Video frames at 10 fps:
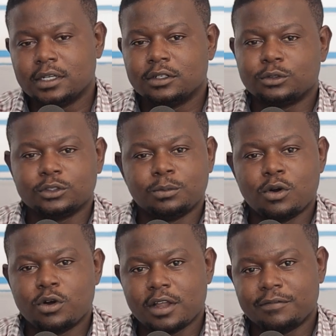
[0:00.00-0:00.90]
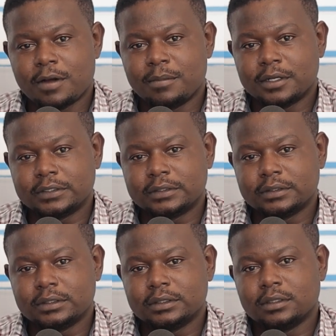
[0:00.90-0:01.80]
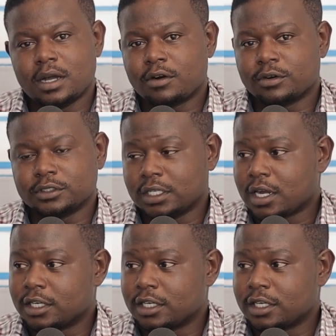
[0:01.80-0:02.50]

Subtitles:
to smallholder farmers across the